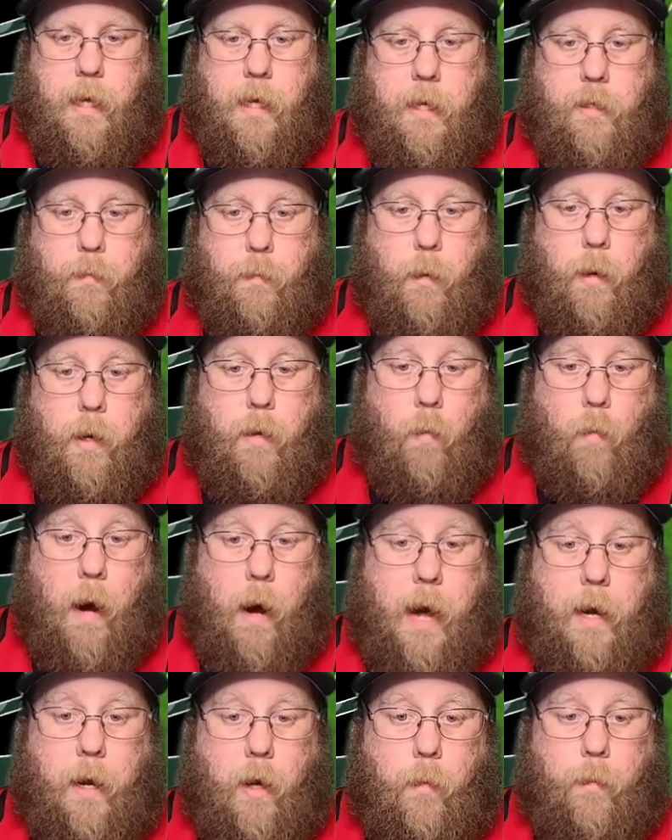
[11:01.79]
pretty
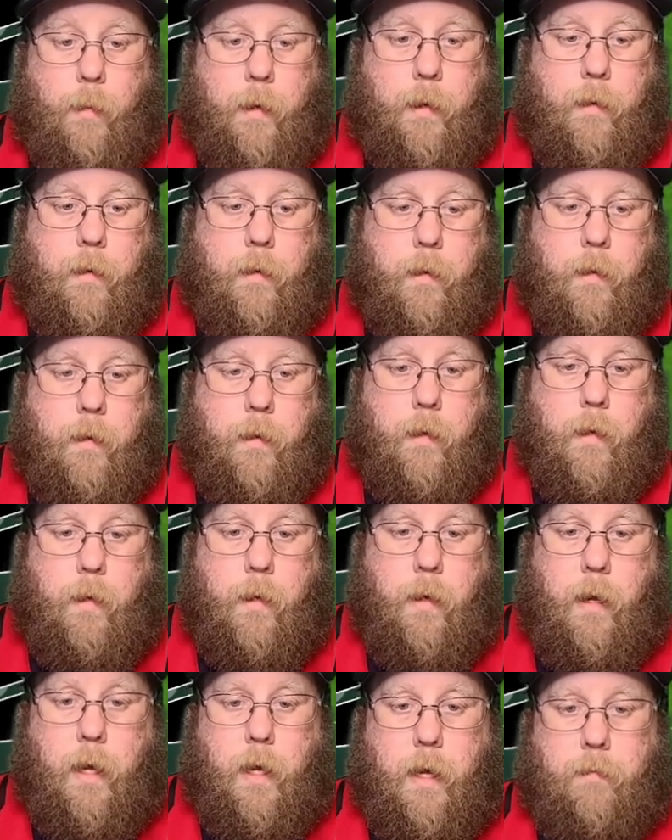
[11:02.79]
wide open.
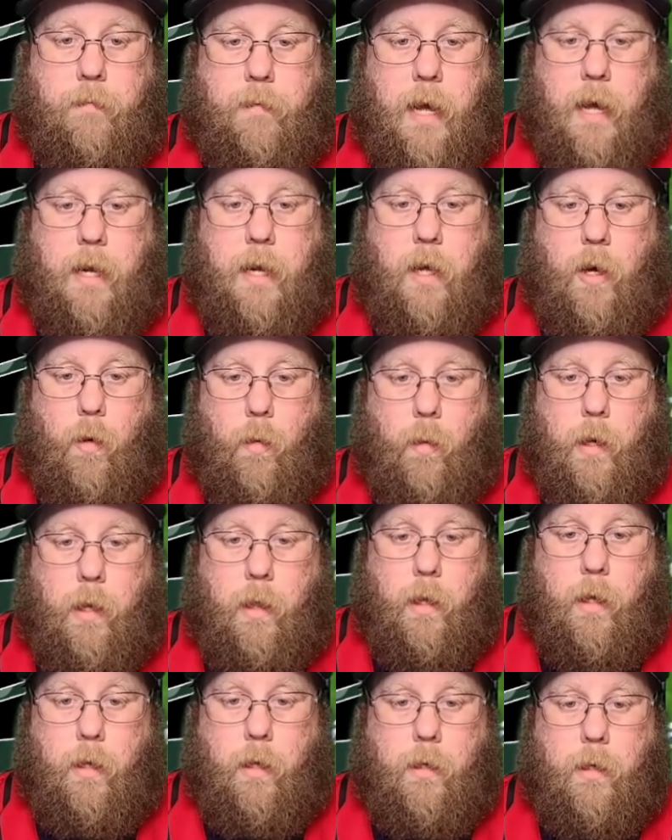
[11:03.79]
And if Tannehill would have
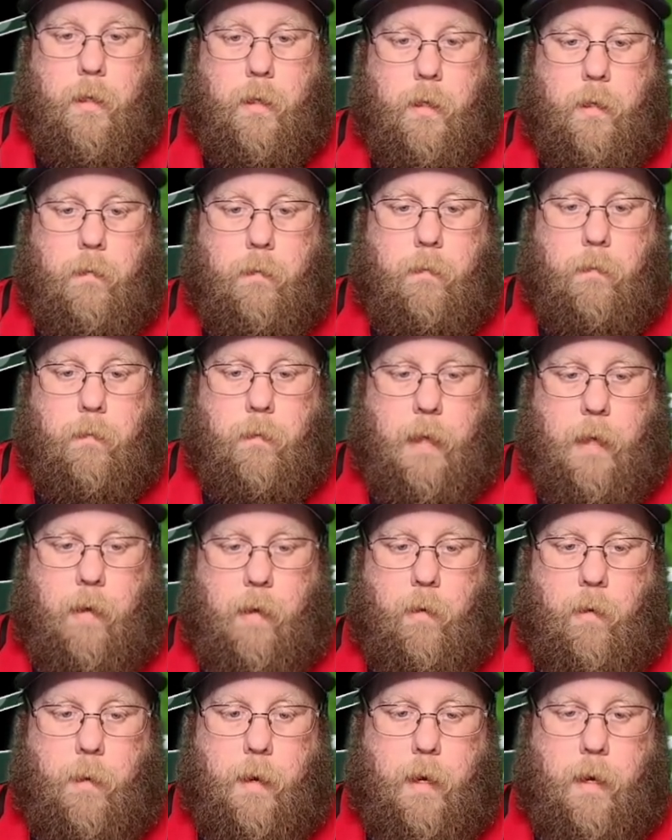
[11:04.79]
looked, that would
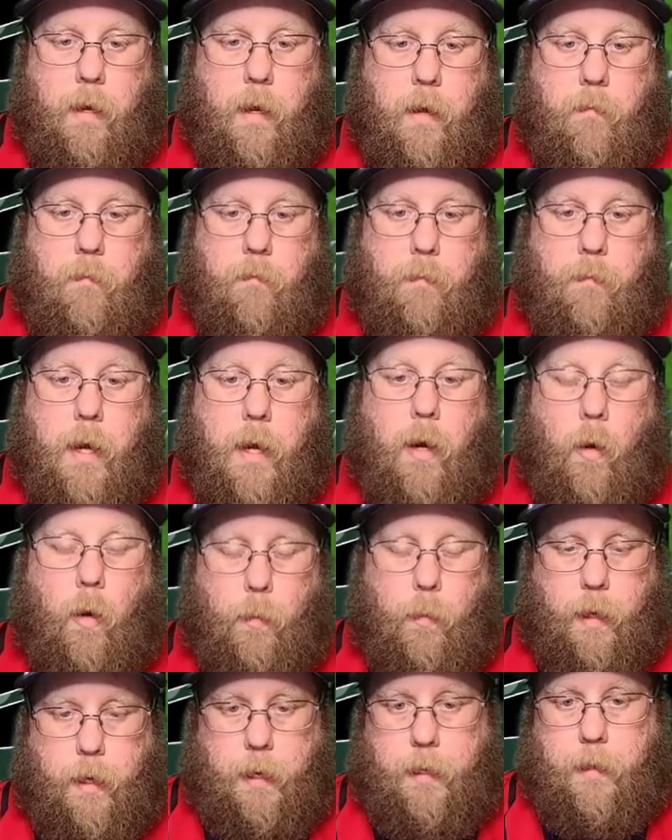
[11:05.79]
have been an even bigger
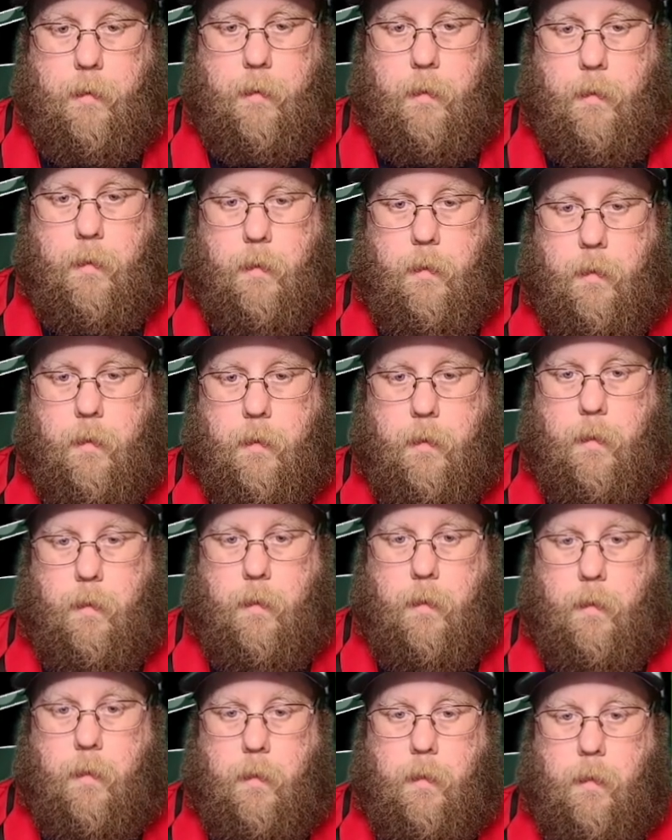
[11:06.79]
play.
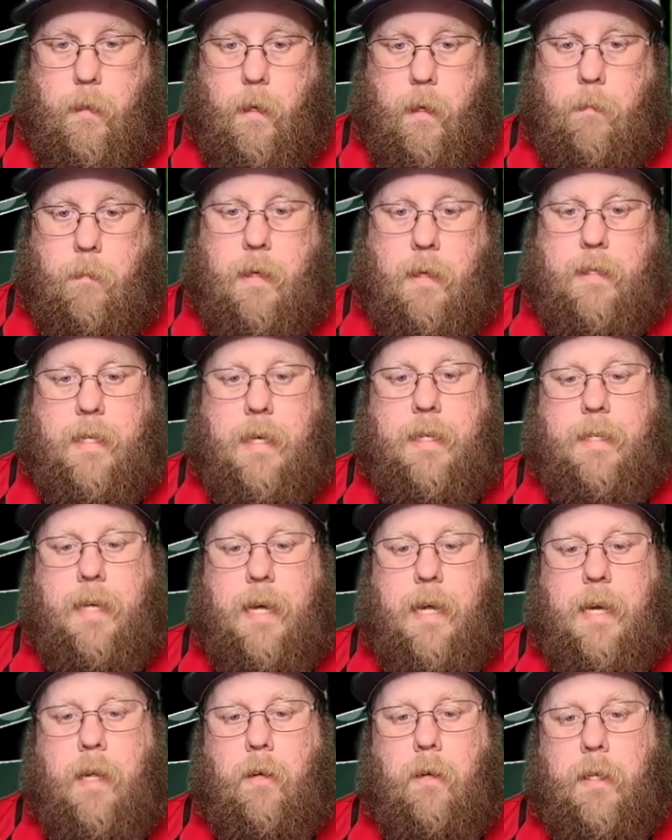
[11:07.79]
I'm not saying
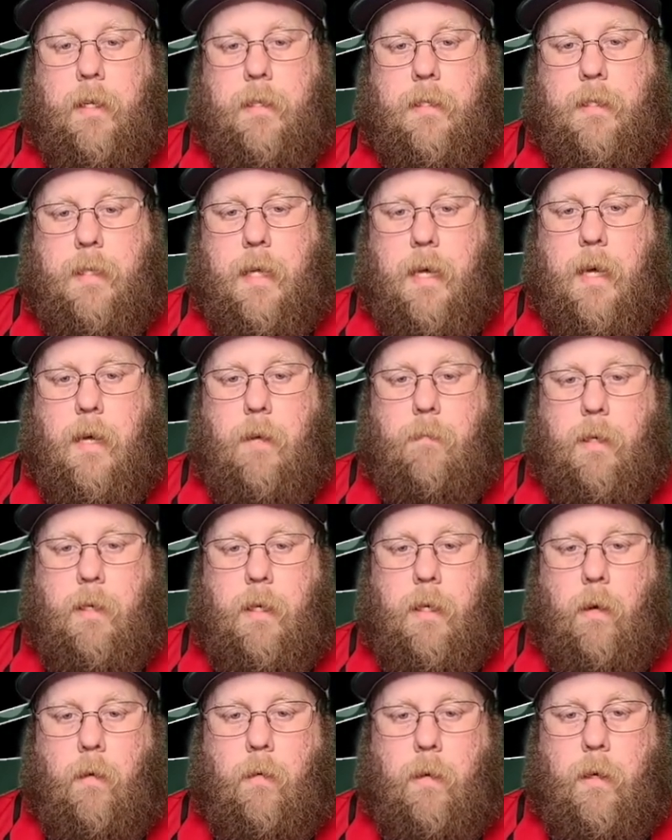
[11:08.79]
Tannehill didn't see it, but,
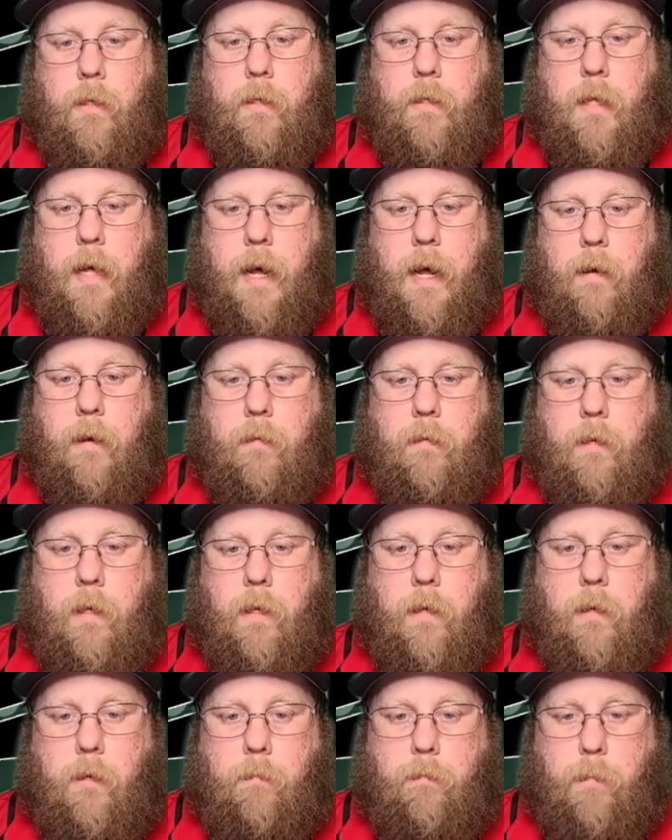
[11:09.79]
there's that.
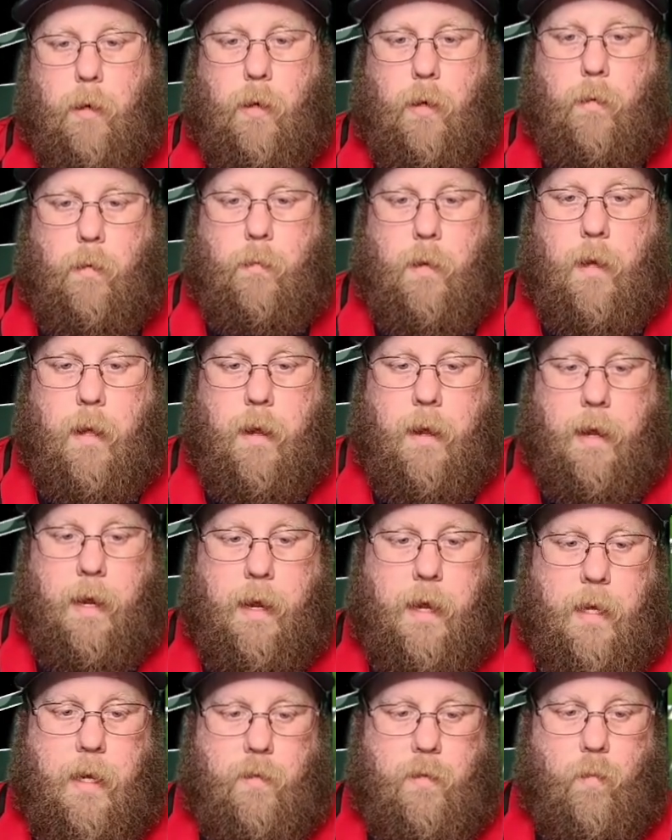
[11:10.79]
Look, boom,
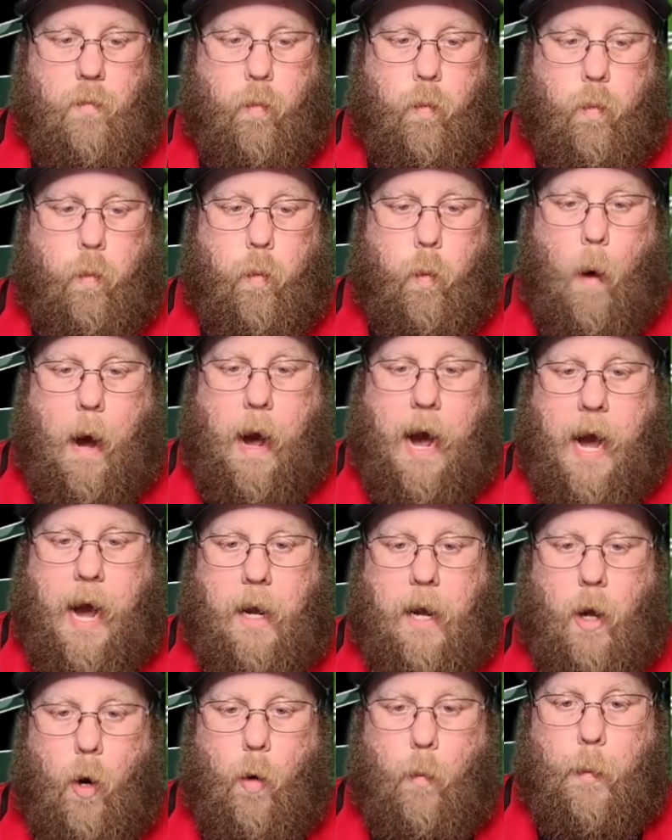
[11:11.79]
he is wide
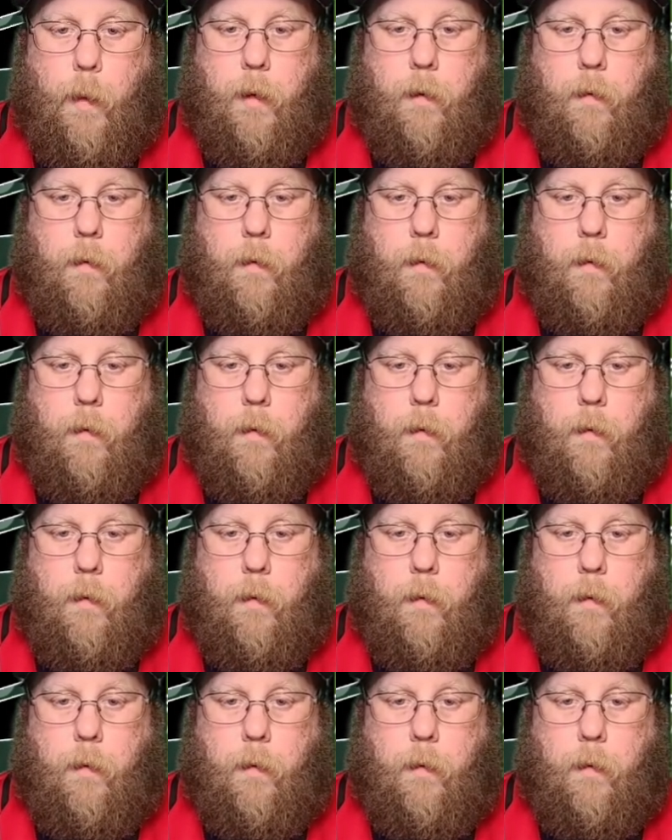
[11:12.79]
open